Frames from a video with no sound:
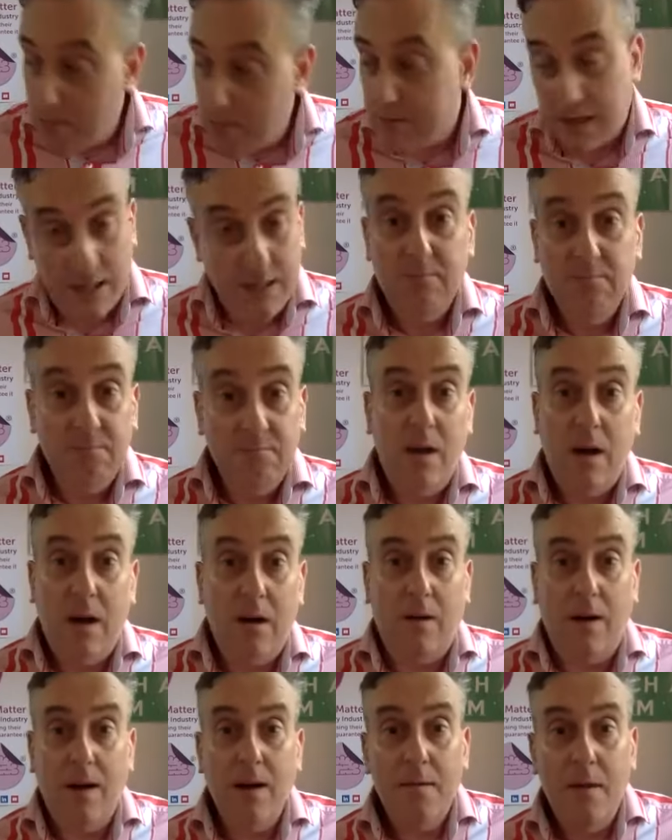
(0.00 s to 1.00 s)
Okay, mm-hmm.
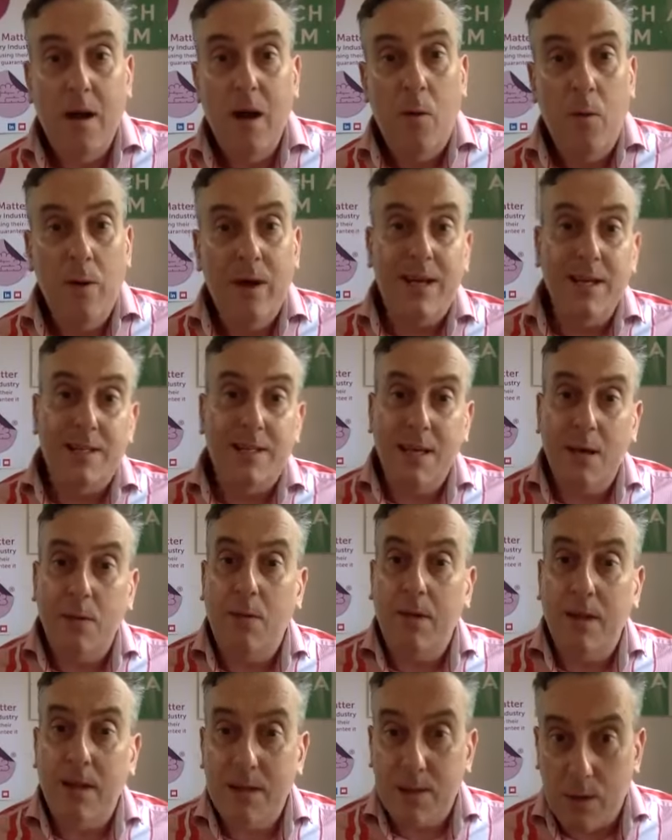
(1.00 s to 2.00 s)
All right, we can see
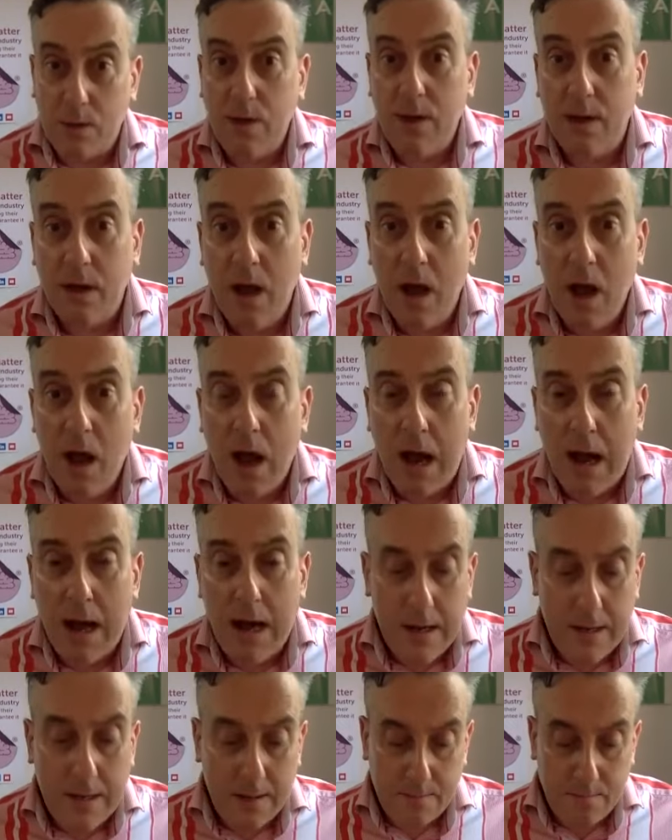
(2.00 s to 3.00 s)
what they're doing.
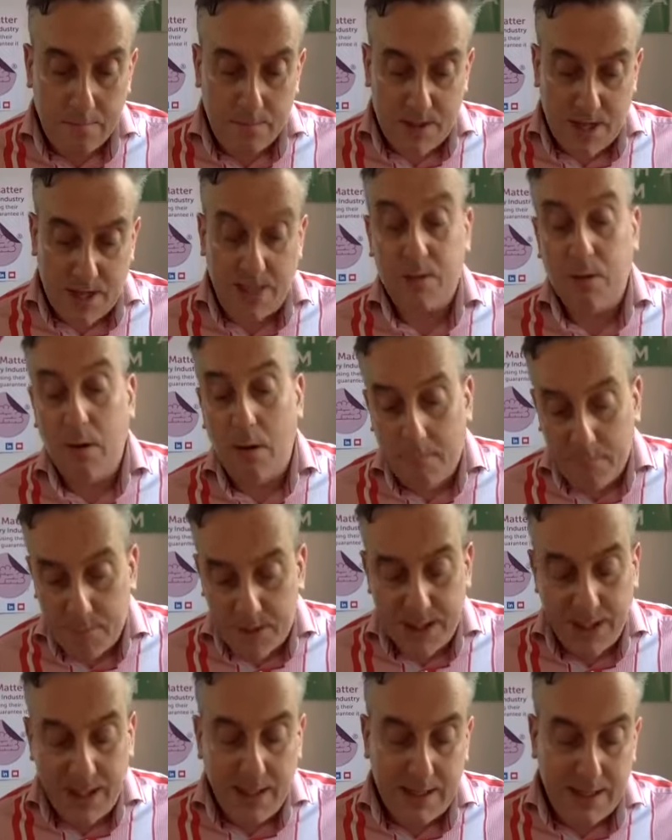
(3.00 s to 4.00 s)
Um, Tesco
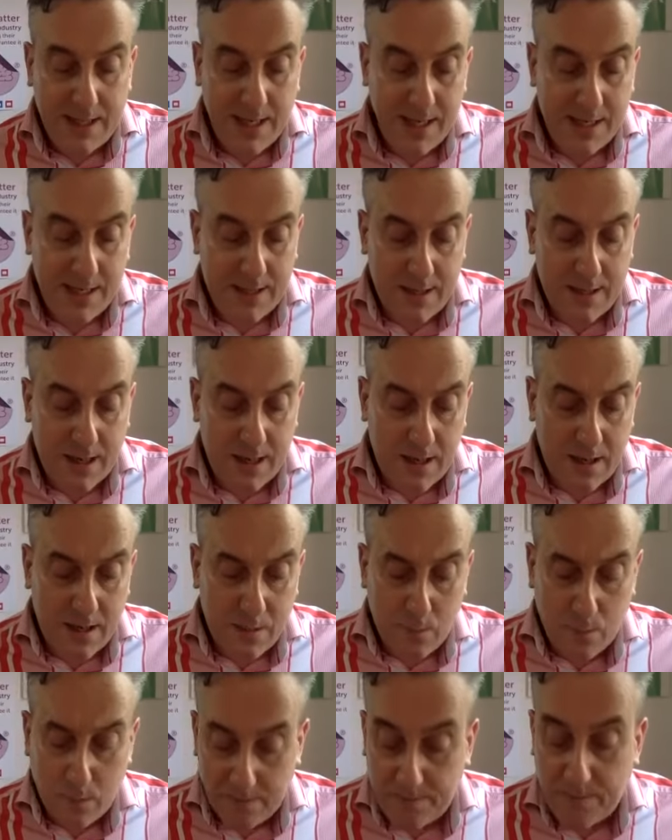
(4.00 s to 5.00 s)
obviously did
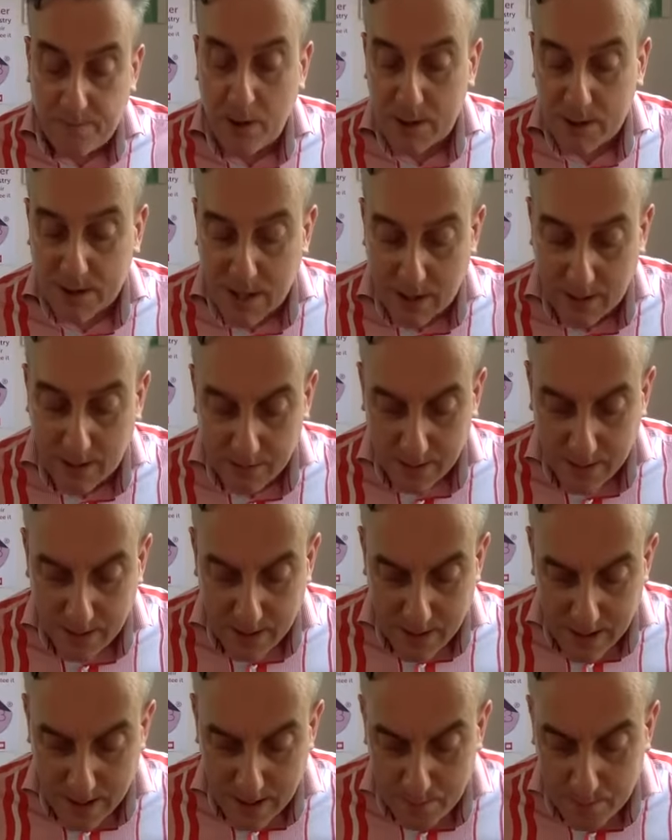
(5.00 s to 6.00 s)
uh, were first out of
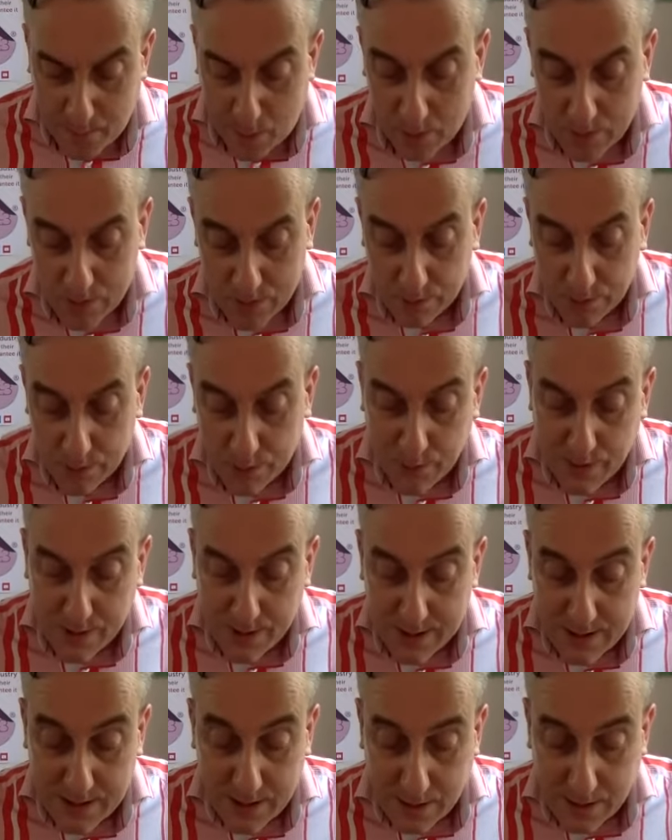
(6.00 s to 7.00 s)
the uh, box on doing
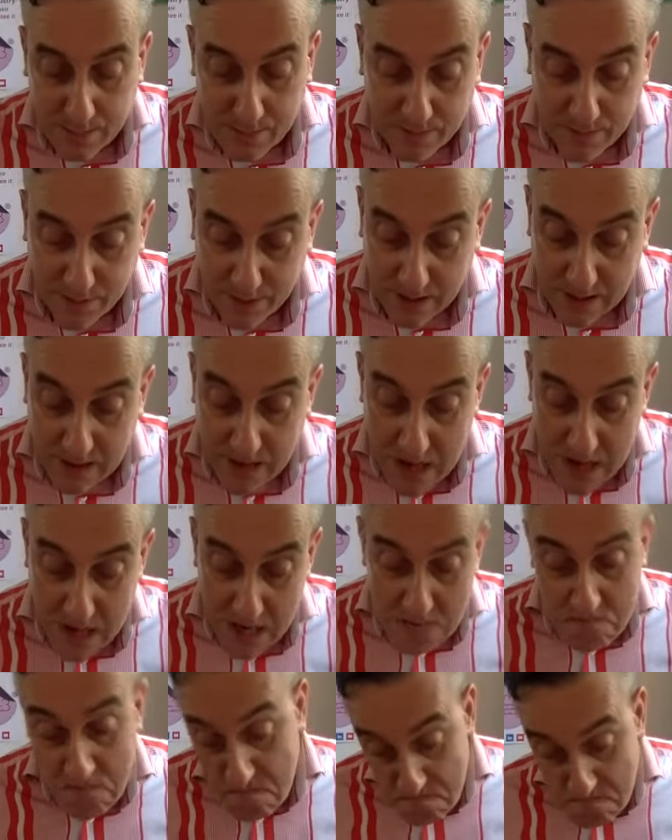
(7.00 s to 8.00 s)
this type of thing.
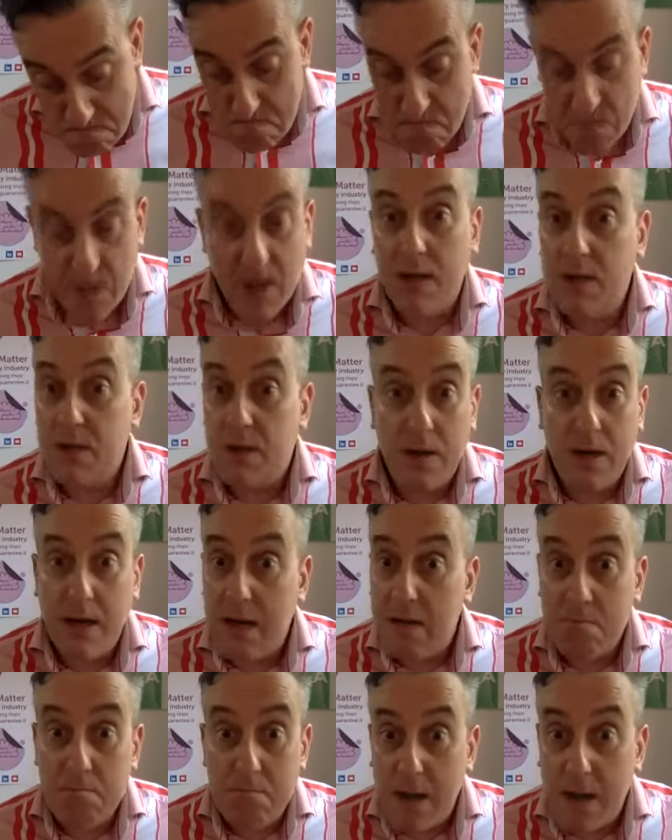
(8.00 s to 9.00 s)
They're doing
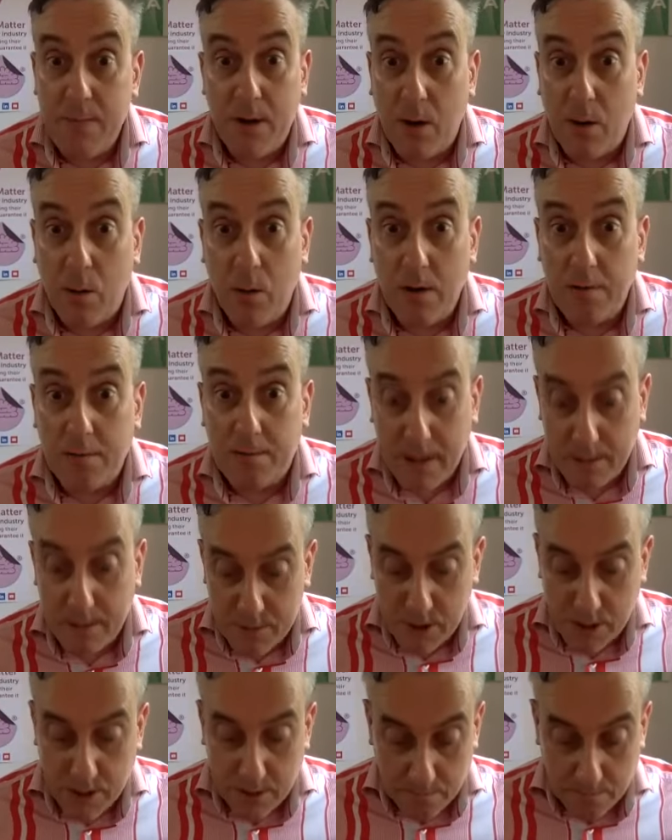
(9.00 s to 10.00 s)
it. Maybe it will work for
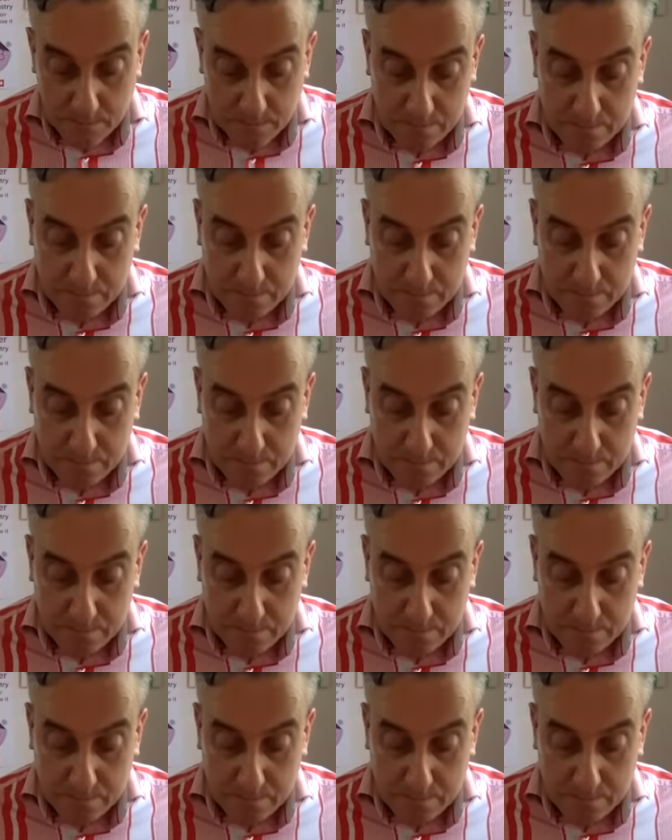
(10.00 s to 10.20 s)
them too.